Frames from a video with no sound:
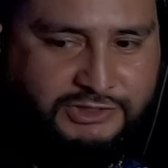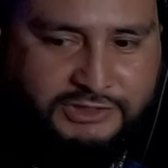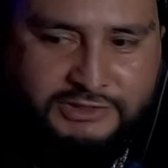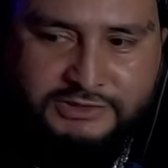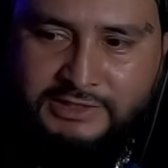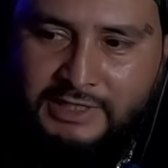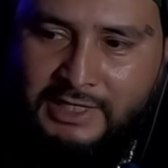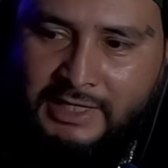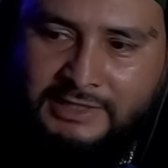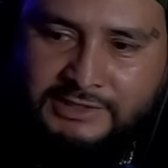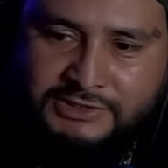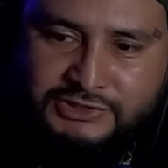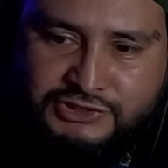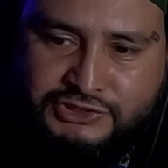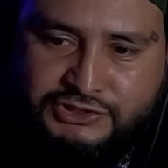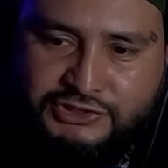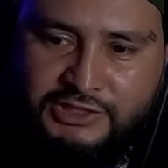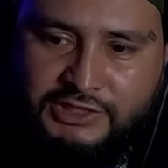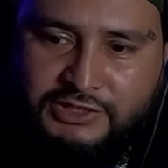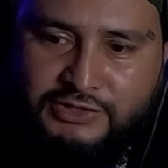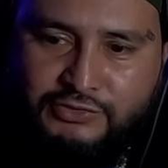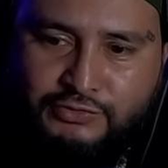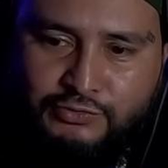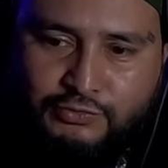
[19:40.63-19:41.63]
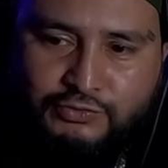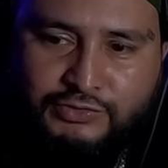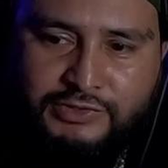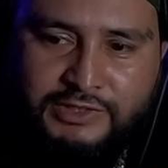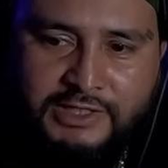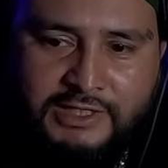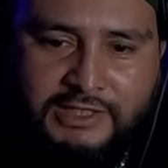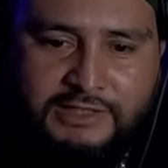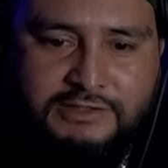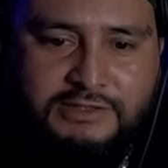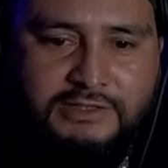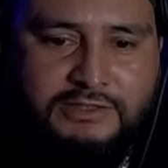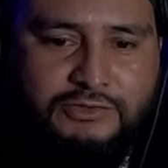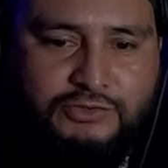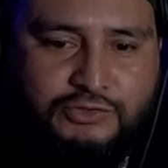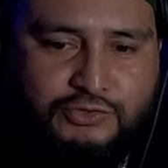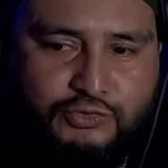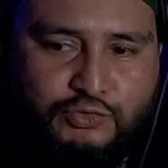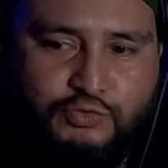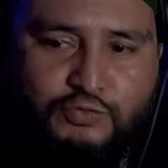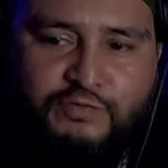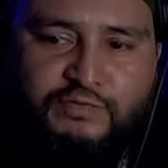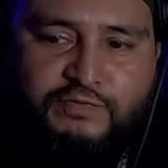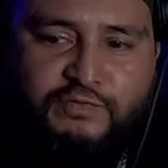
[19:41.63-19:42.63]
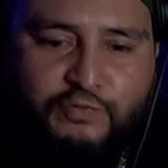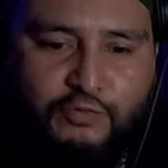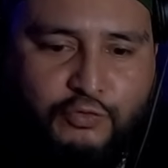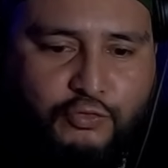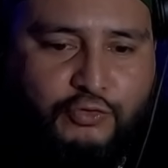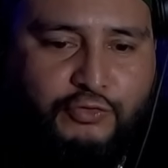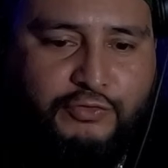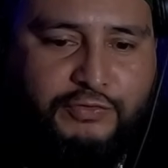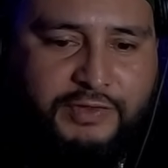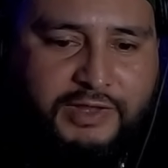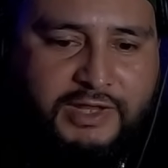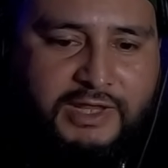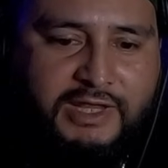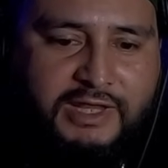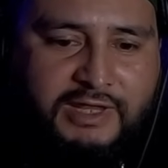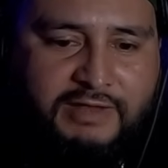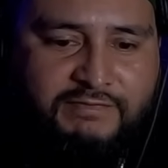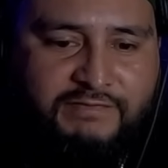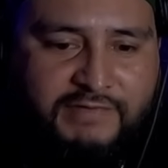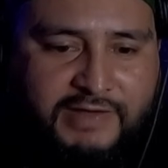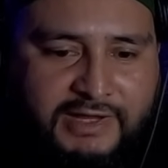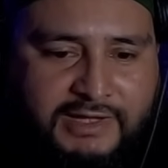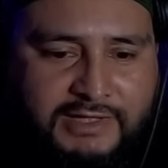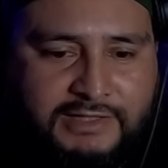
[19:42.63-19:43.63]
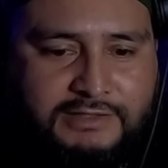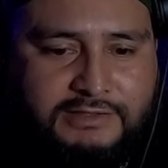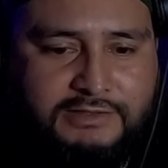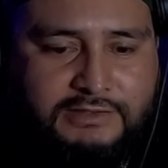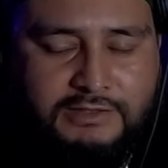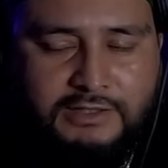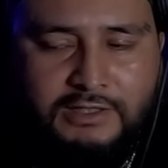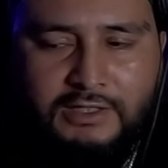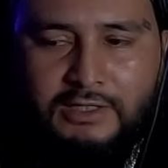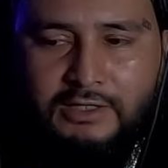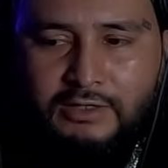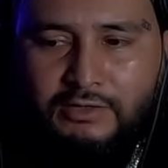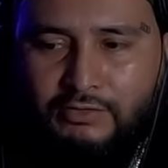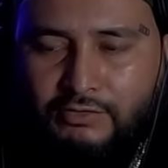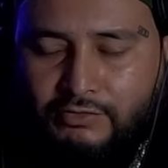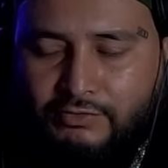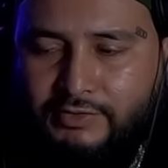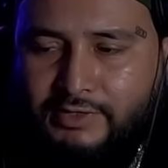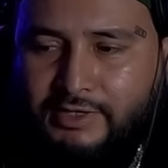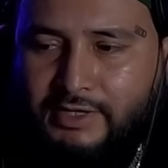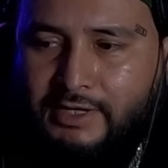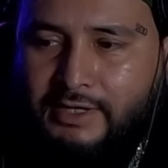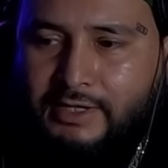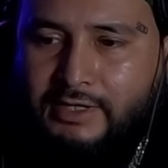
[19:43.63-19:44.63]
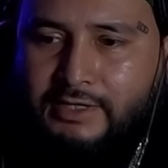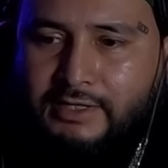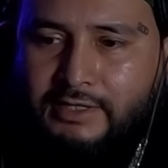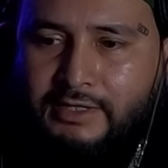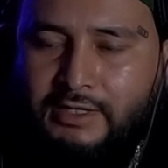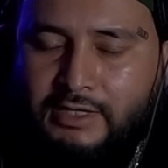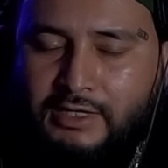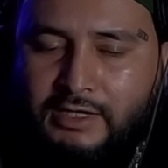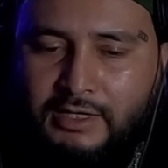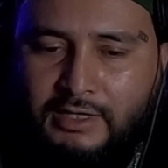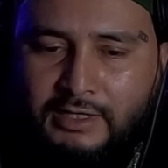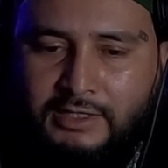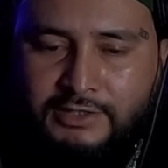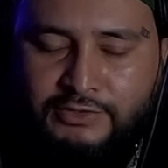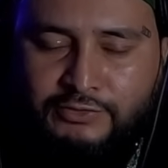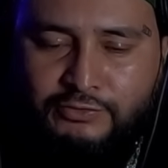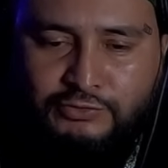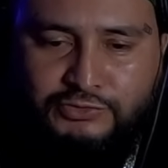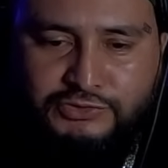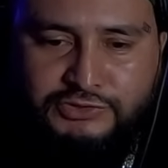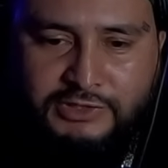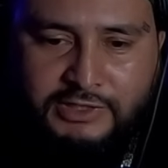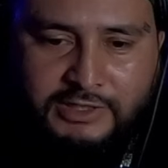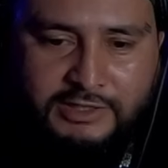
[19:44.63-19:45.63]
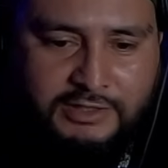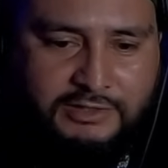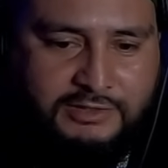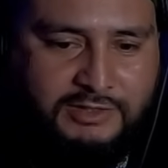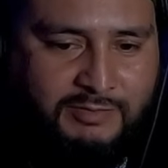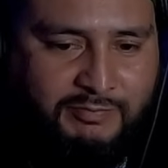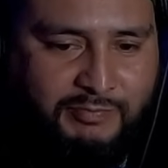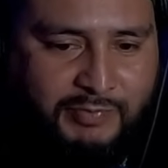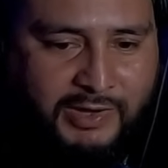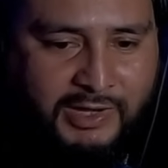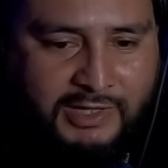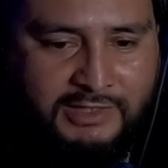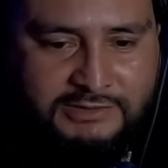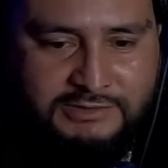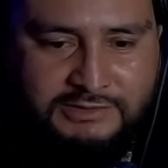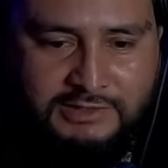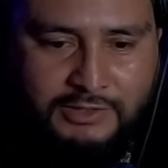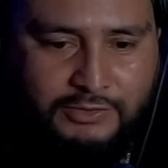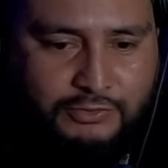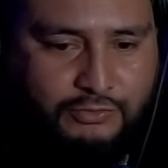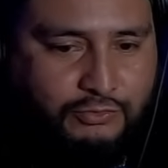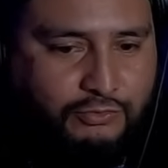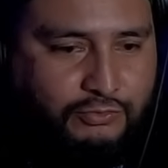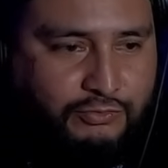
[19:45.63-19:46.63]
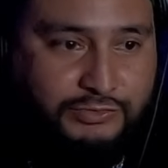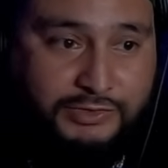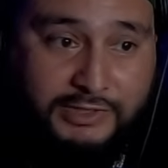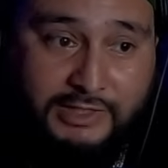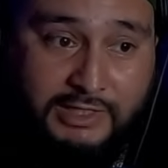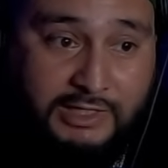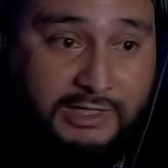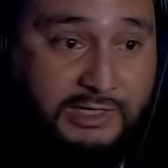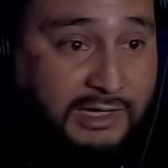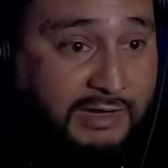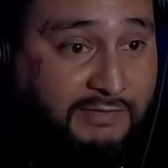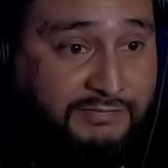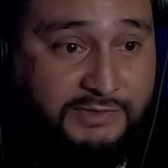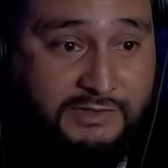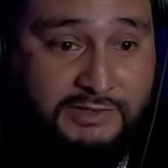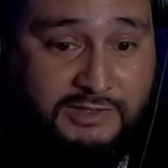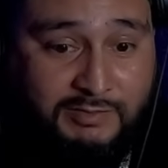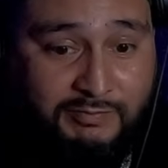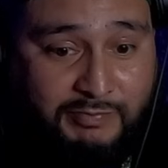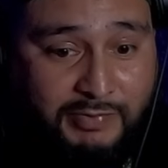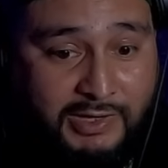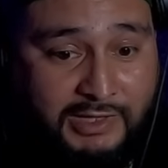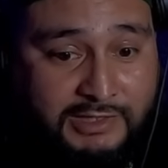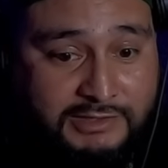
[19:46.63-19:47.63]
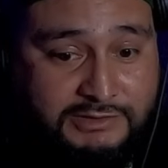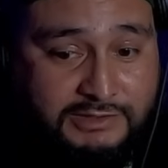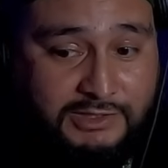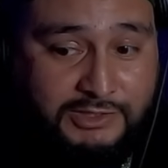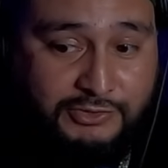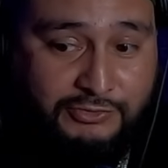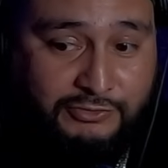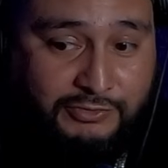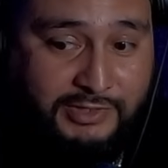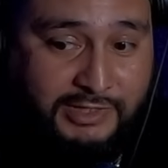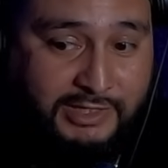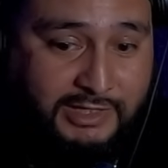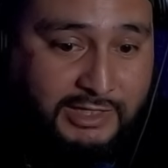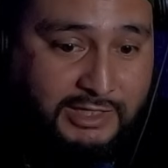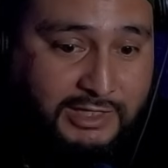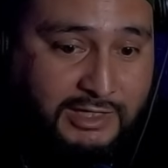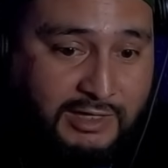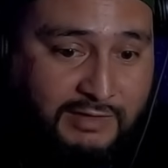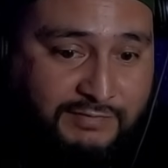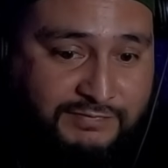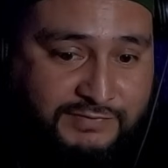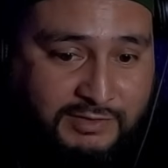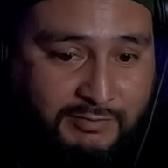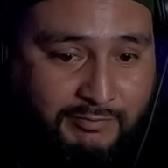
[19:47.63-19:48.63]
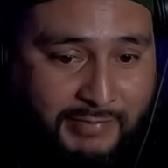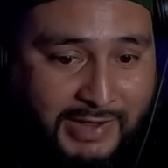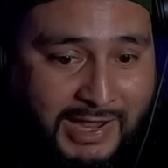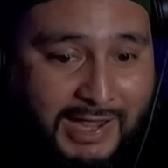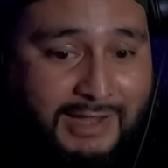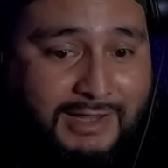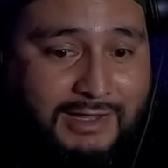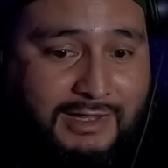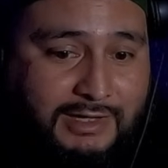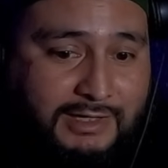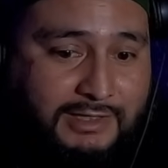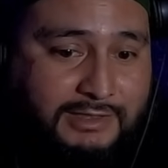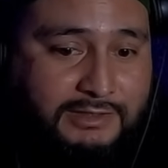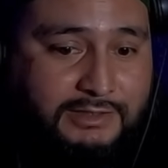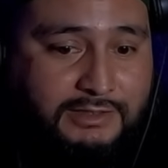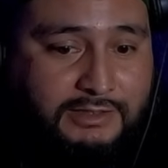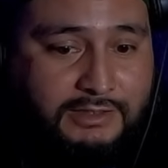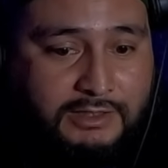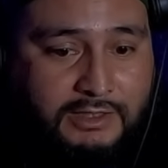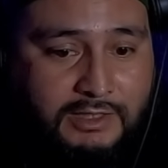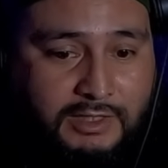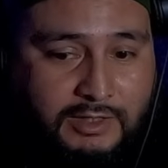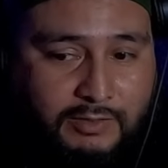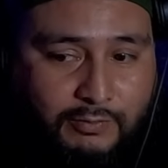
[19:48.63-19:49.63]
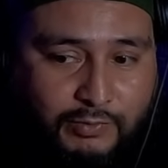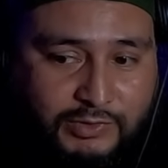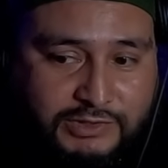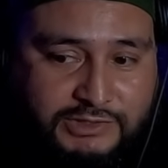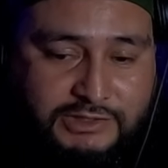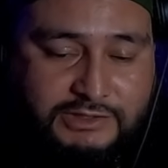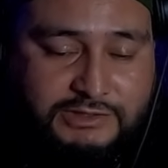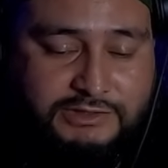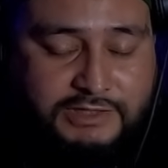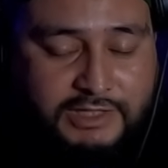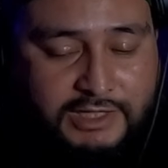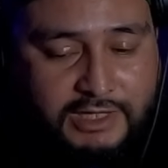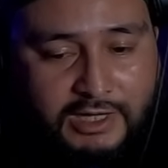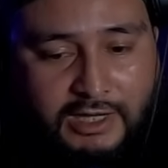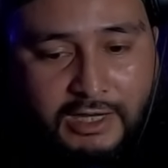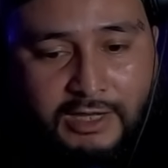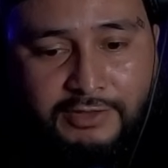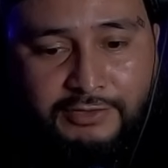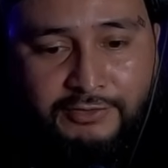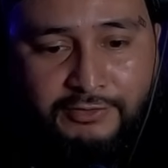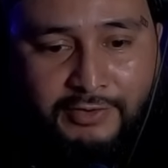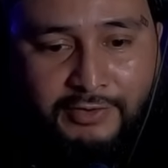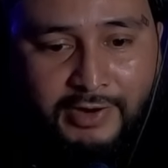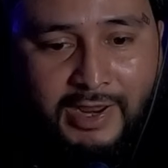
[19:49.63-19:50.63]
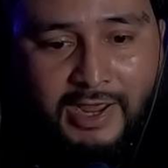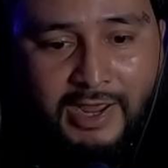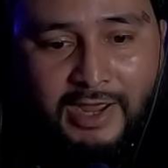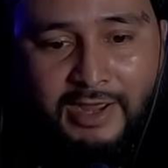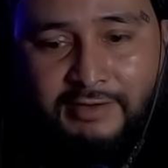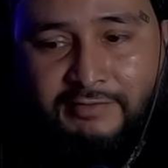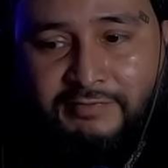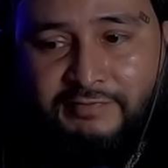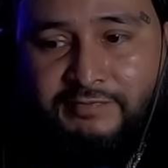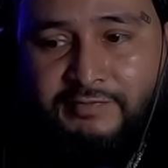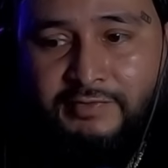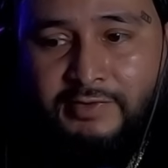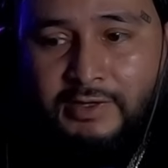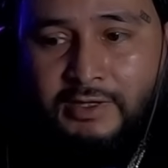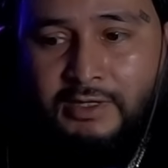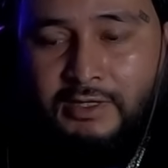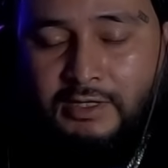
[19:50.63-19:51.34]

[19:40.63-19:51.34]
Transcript: on shit you need to do for the event, okay? Usually the deposit, you don't eat off the deposit. You're eating off the back end, which is the other half.